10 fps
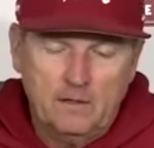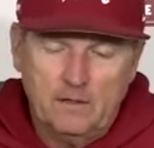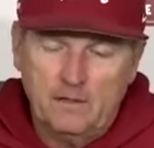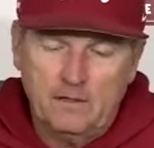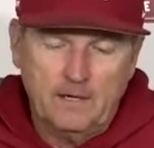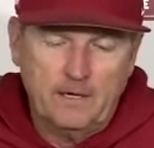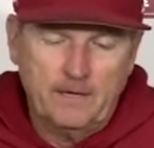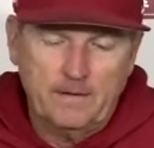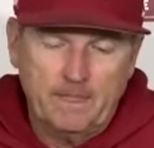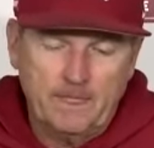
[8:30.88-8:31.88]
and
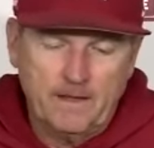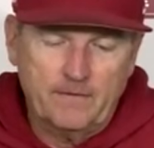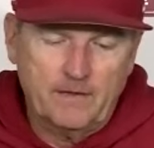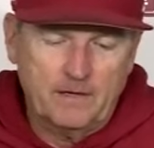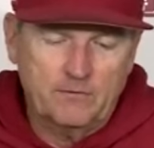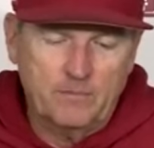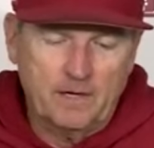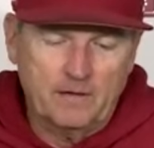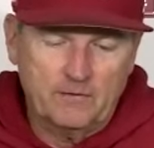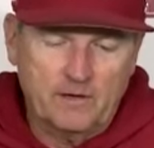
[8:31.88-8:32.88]
uh, I think his
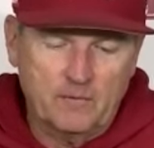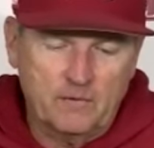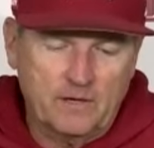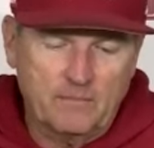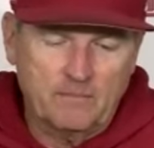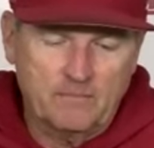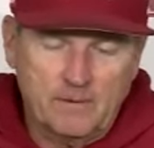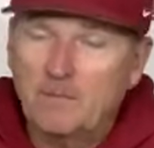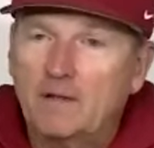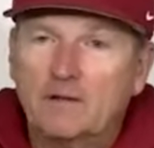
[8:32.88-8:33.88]
mindset was I'm
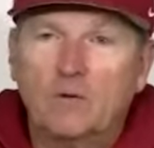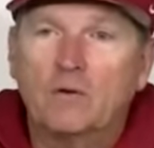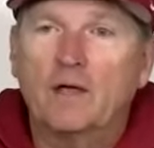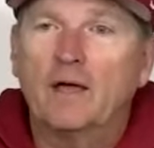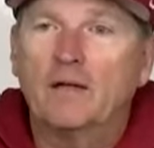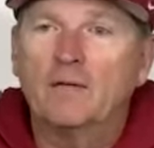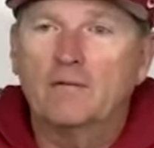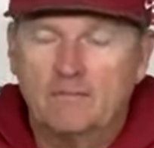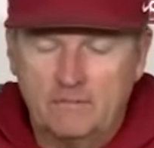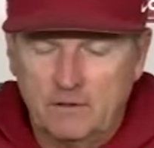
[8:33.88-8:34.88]
I'm not going
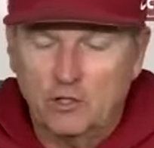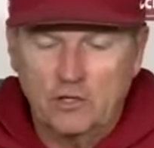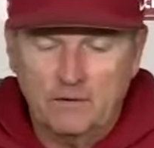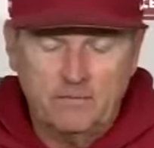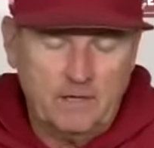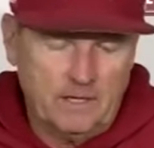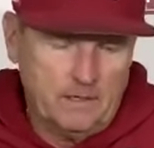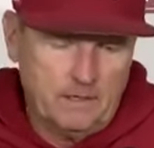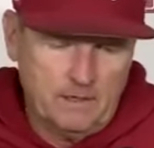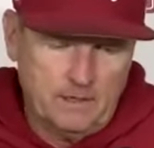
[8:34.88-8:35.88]
down looking,
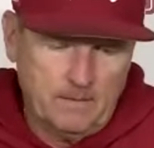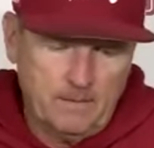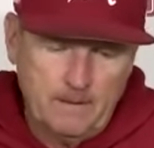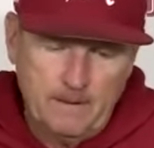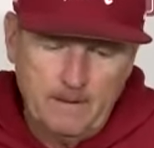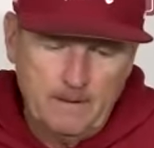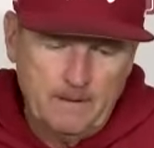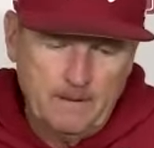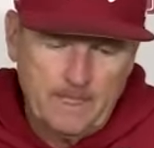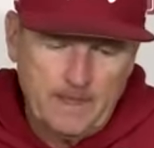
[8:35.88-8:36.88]
and uh,
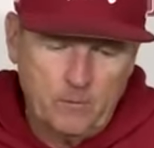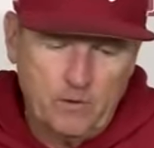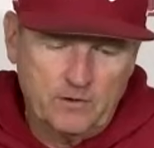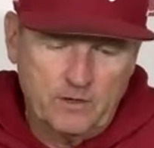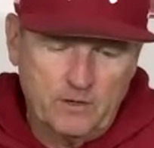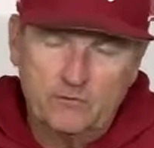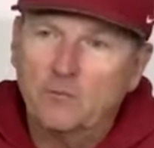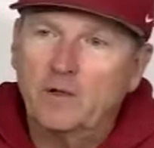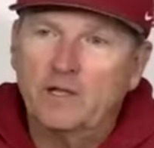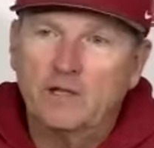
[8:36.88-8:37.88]
he wasn't going to
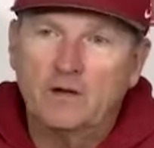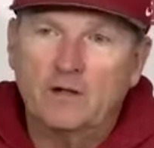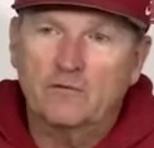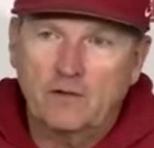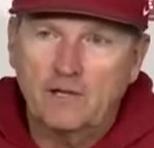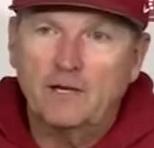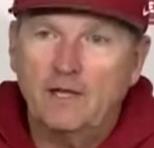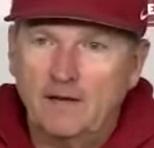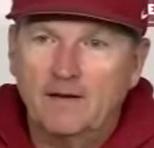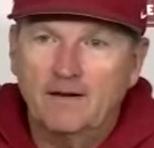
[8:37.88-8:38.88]
swing, and all of a sudden he
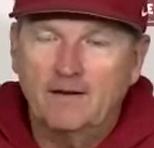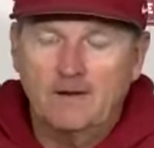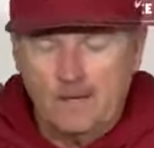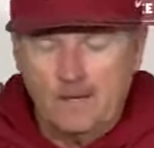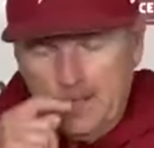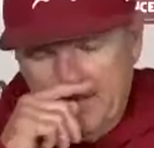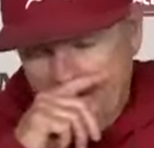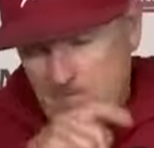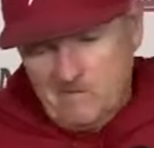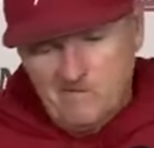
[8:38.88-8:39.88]
did,
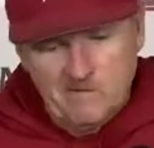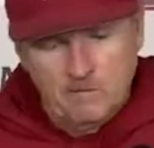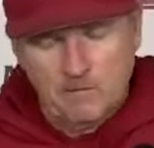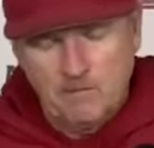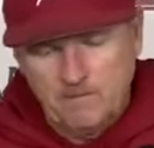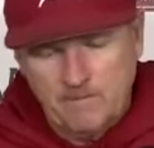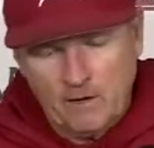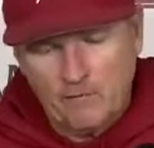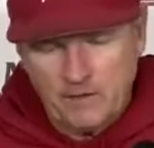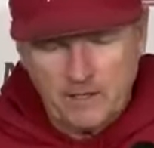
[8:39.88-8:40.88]
and I
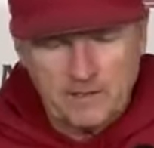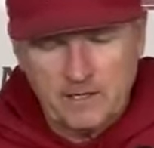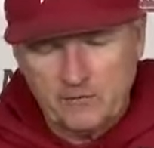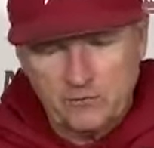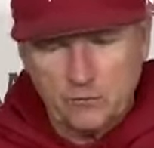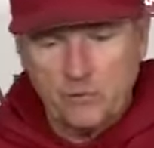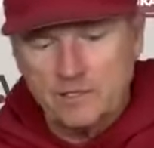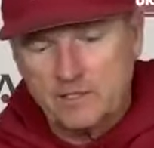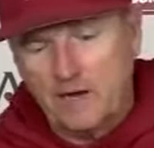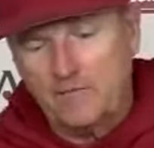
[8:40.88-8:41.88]
don't feel like catcher
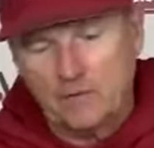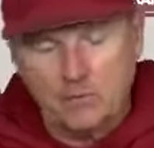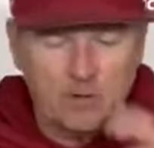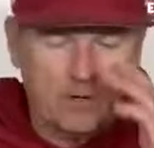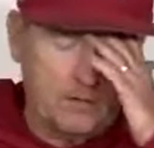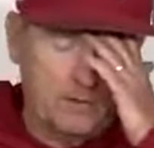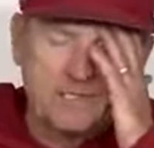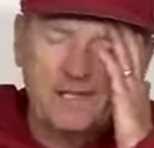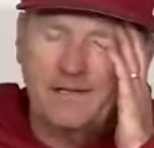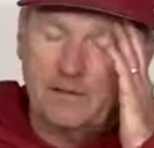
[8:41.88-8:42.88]
reached out for the ball. I
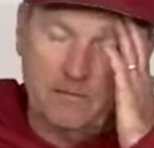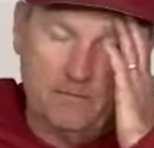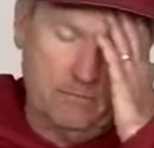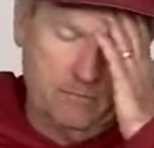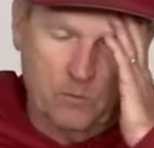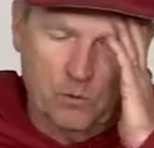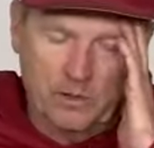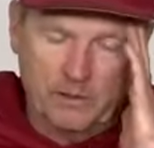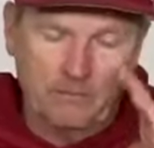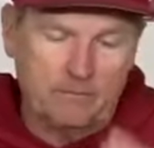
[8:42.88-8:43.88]
just think that
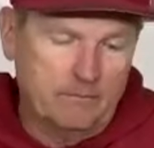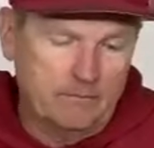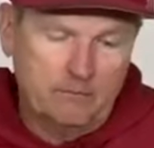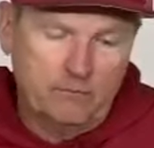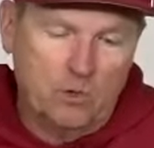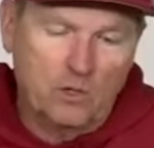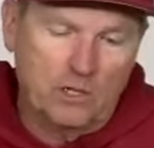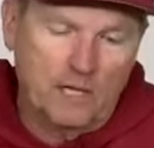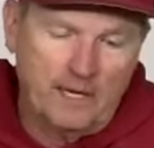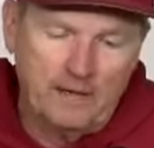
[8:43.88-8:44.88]
Morgan swung
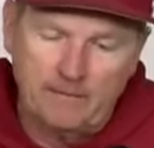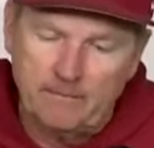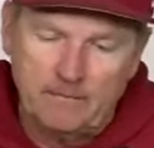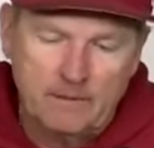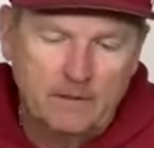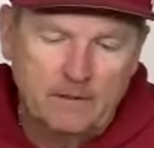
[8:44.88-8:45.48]
late and